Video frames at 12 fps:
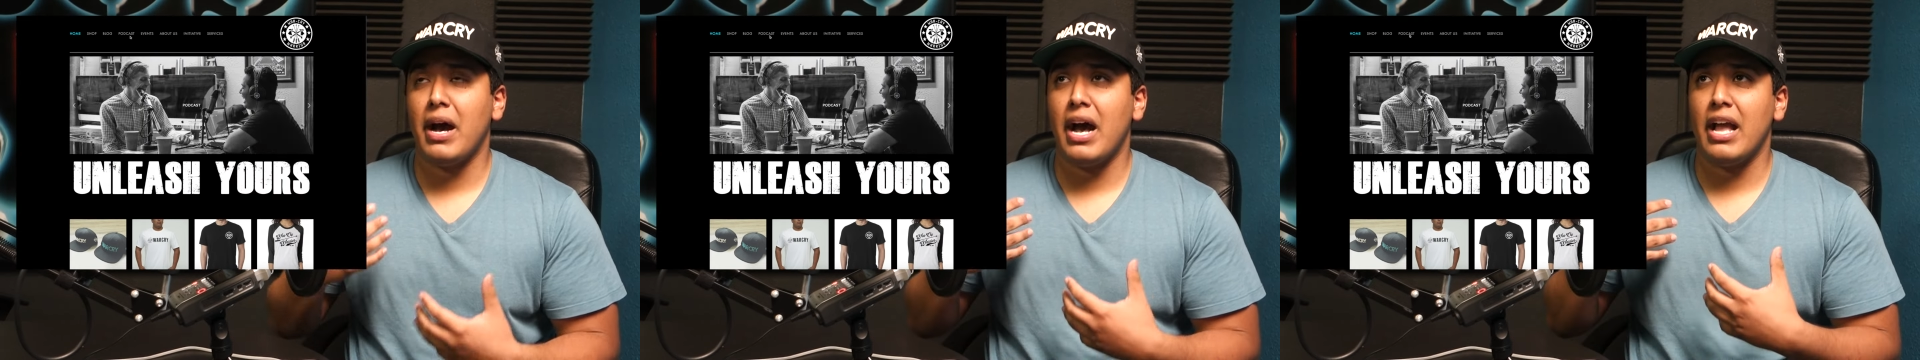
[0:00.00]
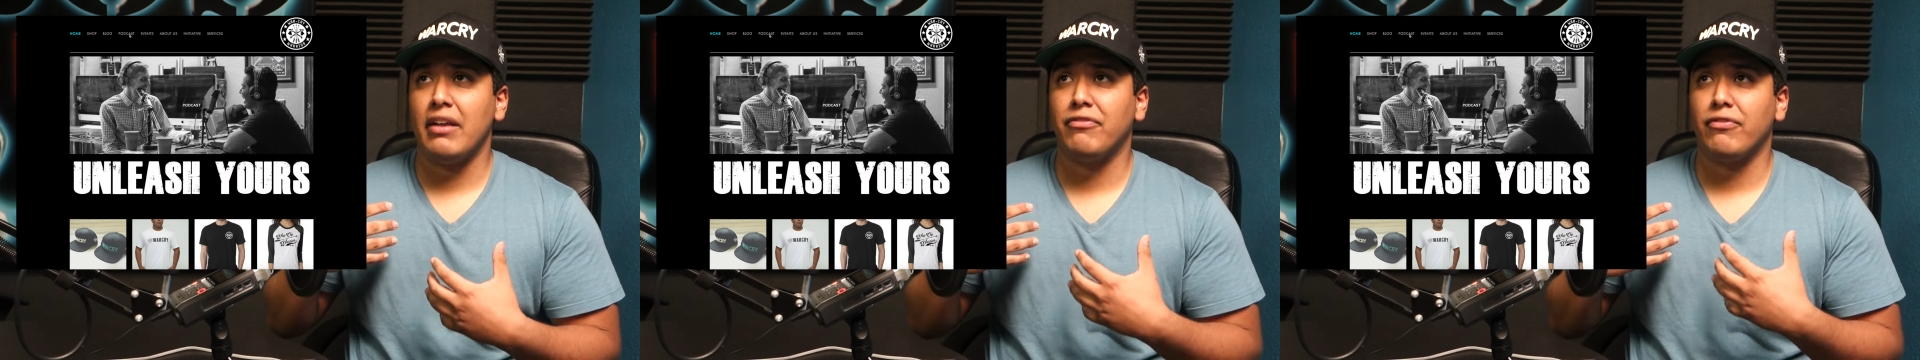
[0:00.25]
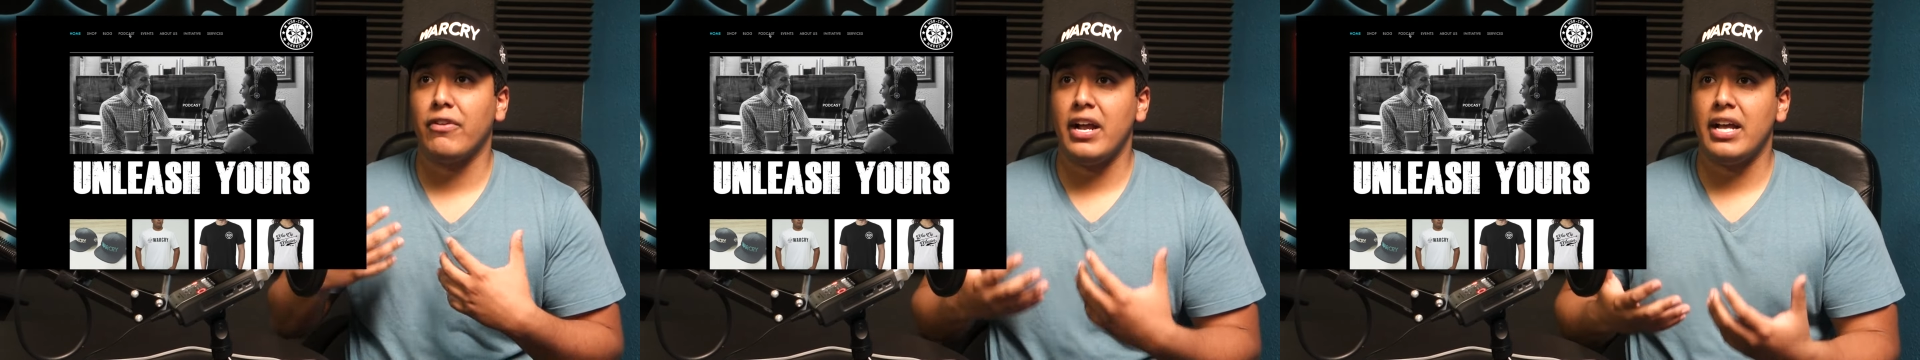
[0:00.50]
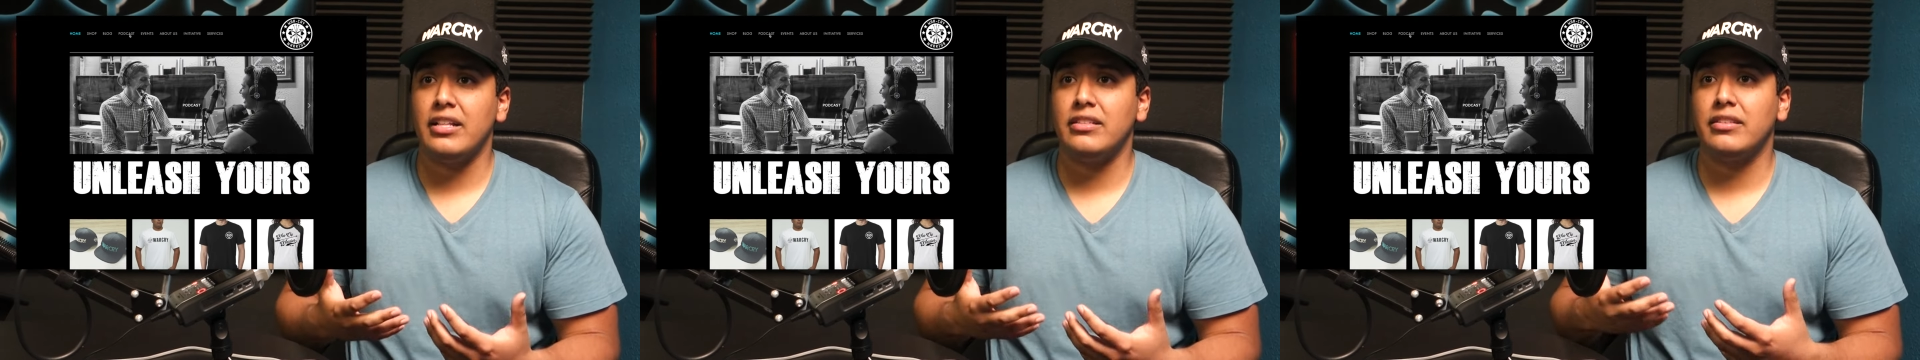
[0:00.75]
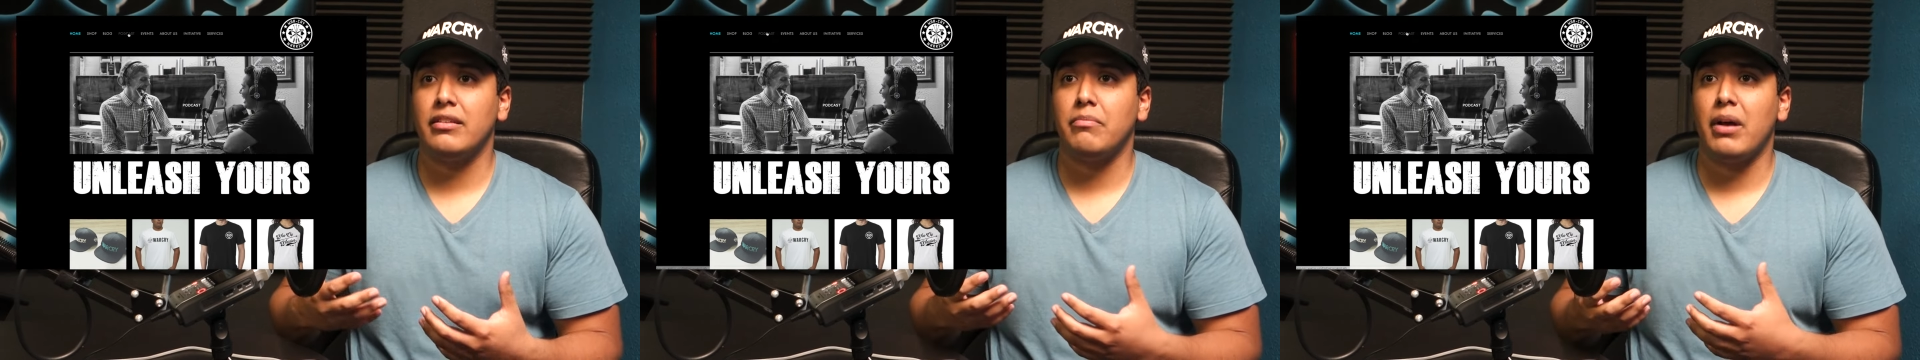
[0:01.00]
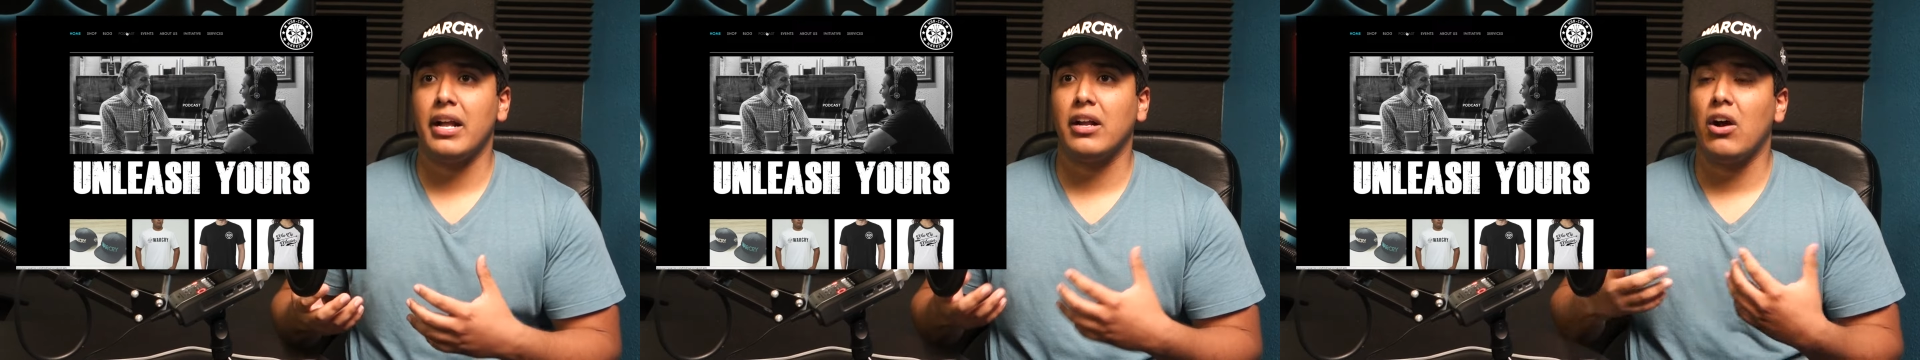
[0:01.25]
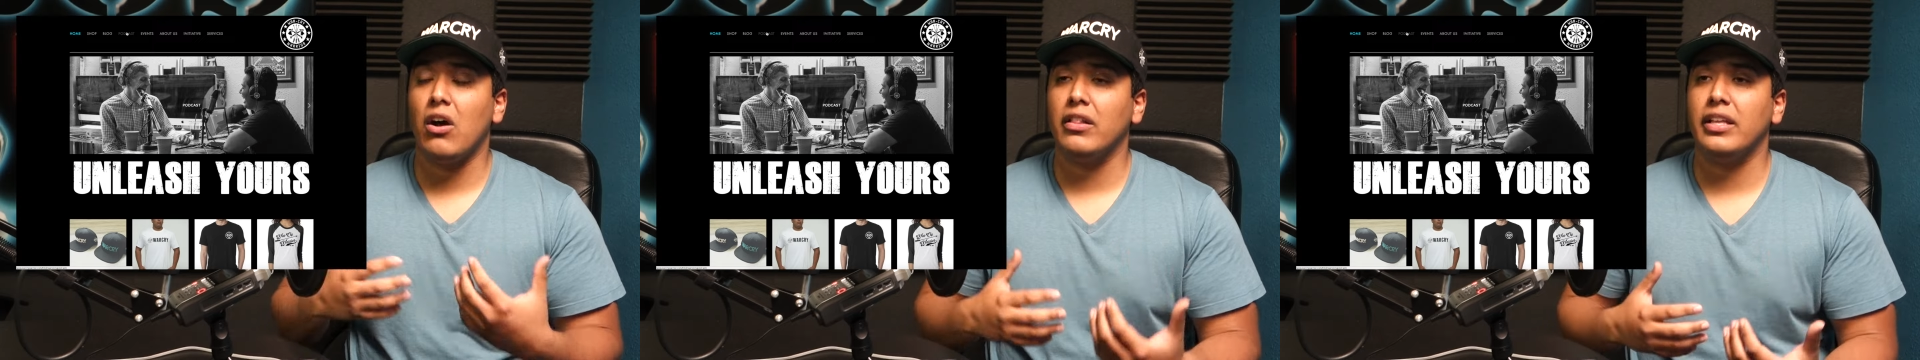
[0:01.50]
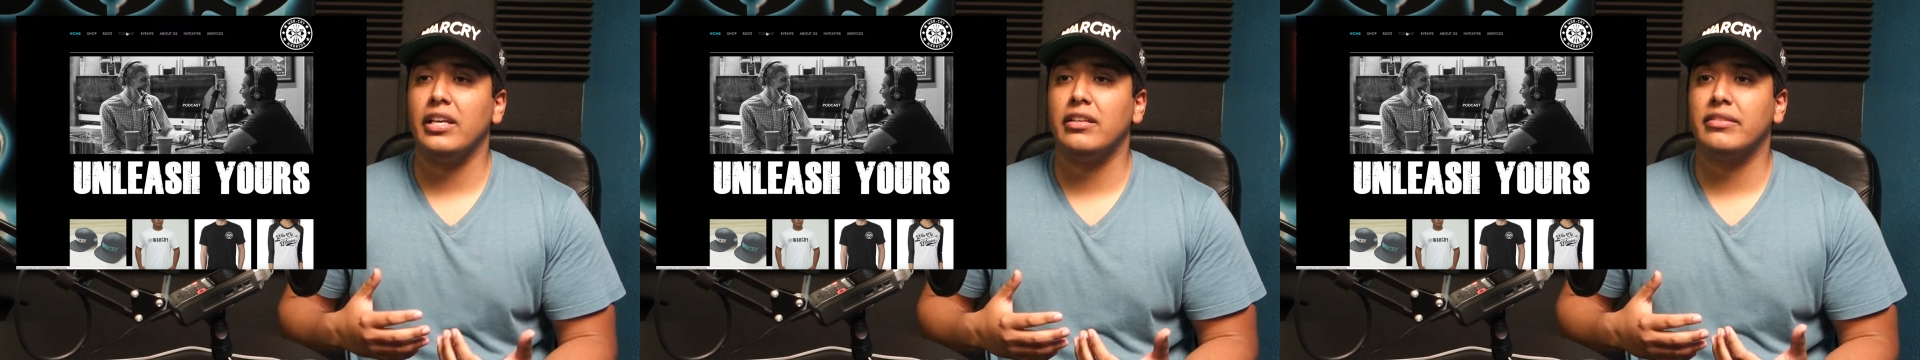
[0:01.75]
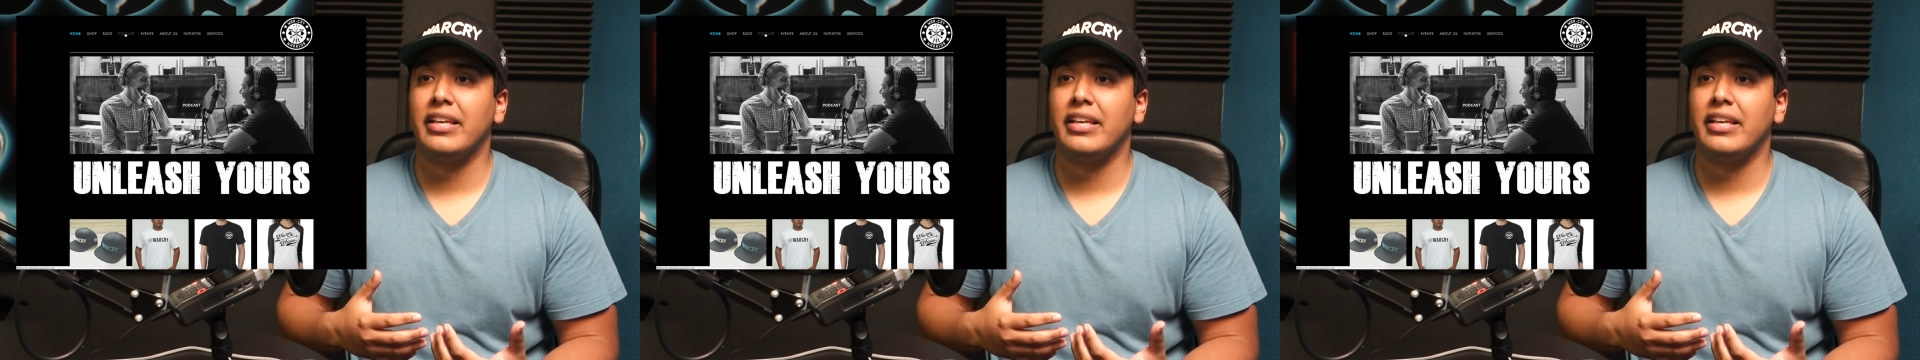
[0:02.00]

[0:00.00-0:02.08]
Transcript: my friends and my colleagues